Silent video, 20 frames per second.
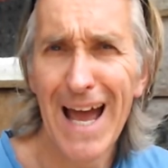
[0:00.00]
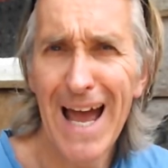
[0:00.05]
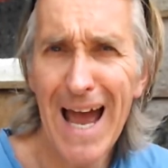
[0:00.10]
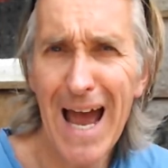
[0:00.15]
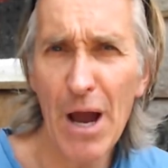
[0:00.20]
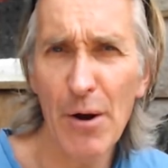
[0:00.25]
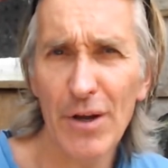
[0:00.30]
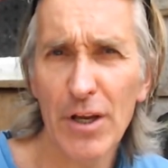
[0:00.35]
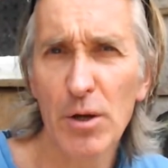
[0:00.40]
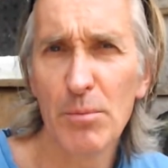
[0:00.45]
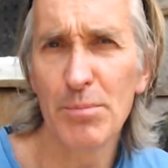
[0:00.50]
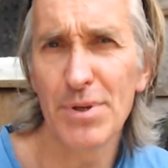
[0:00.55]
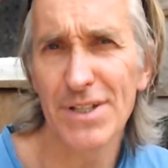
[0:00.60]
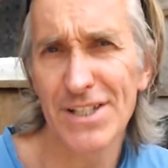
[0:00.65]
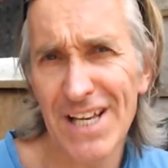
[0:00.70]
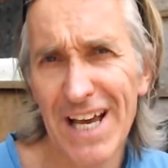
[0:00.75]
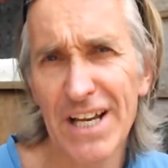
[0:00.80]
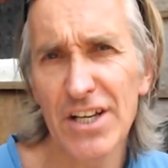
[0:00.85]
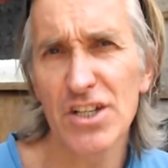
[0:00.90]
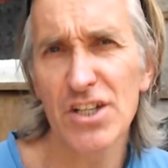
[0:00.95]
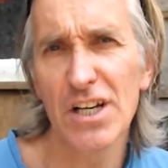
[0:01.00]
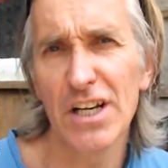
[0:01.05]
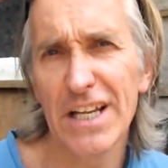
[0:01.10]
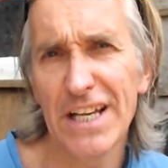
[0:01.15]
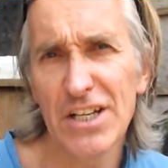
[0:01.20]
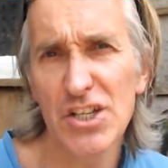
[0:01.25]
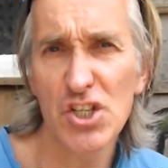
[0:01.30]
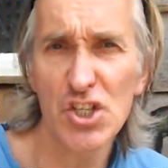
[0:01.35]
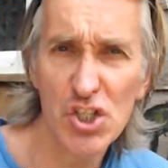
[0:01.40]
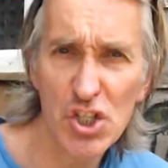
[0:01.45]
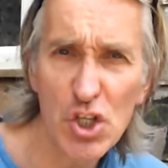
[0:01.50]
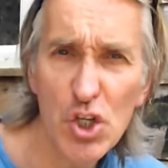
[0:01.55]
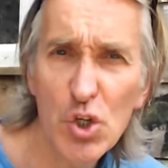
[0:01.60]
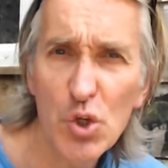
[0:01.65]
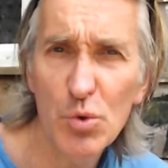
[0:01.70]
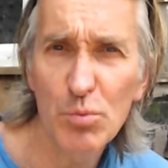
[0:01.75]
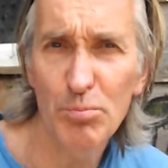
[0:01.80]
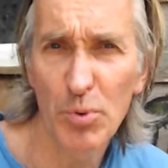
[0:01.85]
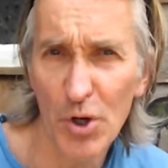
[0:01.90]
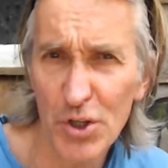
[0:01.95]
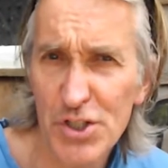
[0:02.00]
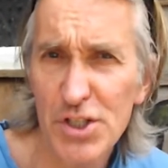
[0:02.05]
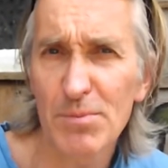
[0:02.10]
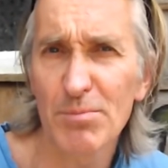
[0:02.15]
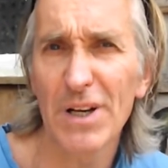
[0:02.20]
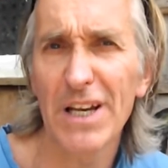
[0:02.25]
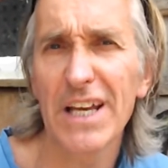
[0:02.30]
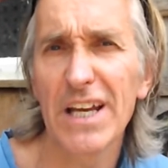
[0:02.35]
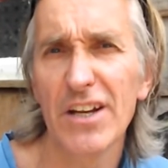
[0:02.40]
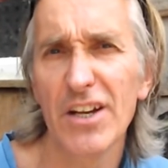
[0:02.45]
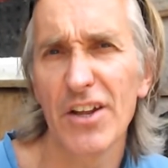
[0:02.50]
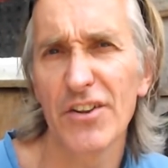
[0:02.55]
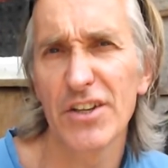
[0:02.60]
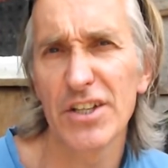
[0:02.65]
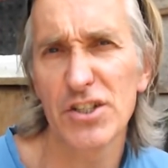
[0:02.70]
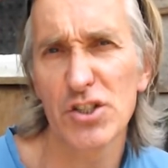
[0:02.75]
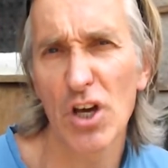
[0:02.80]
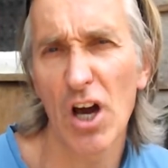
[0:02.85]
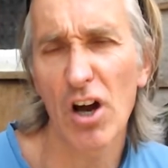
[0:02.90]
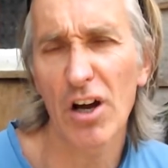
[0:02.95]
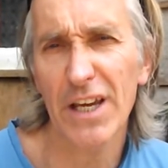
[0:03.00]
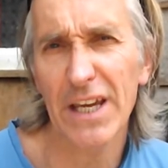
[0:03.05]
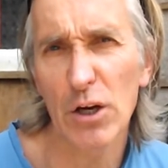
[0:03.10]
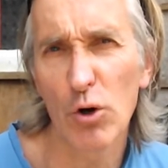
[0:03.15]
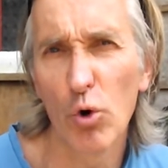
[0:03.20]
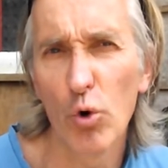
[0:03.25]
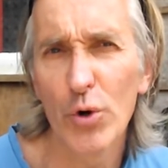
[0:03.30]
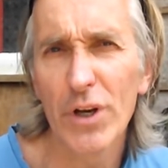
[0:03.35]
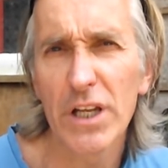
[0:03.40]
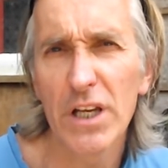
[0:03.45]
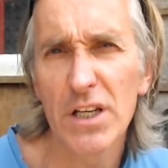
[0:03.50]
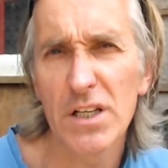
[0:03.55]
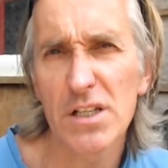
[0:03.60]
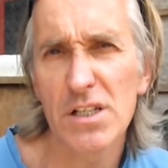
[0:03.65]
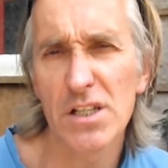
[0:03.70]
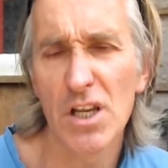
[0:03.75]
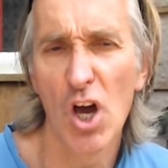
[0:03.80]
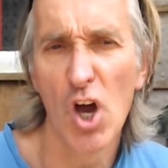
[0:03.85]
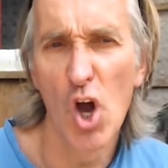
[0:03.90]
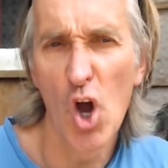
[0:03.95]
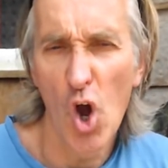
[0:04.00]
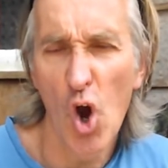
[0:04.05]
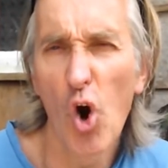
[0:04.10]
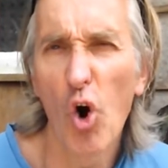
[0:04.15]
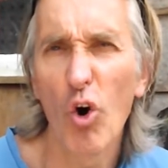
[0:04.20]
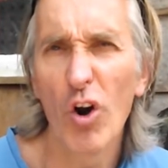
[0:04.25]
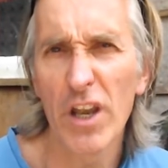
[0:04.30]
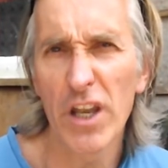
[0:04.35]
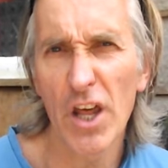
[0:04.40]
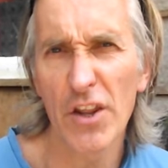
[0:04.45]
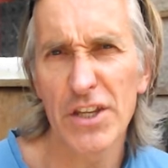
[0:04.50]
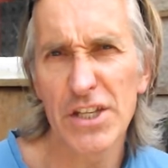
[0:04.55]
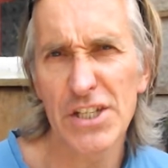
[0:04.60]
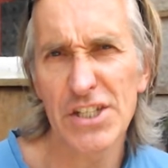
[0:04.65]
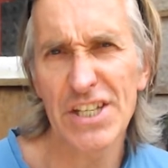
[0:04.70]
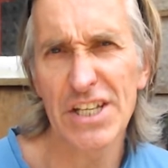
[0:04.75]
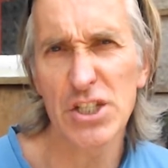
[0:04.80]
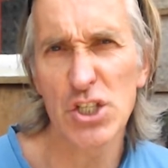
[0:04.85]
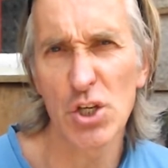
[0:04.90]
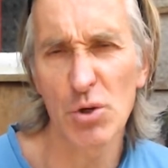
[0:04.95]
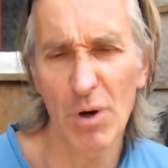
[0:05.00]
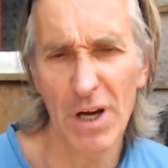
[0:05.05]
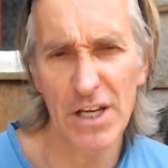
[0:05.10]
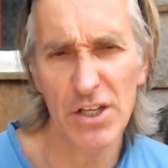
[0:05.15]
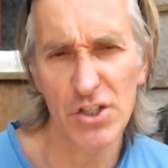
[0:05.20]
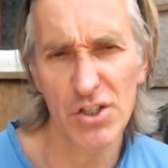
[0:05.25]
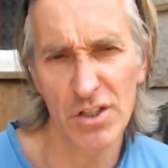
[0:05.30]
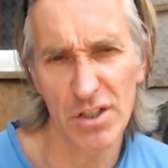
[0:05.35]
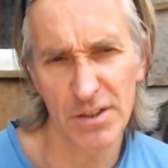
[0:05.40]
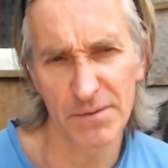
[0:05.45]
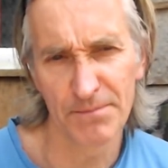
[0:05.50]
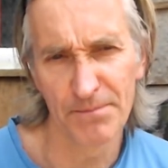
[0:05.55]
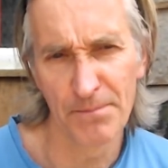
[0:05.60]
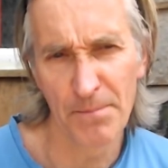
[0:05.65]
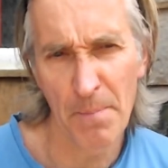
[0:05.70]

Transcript: how it can potentially suit possibly another target audience or another situation.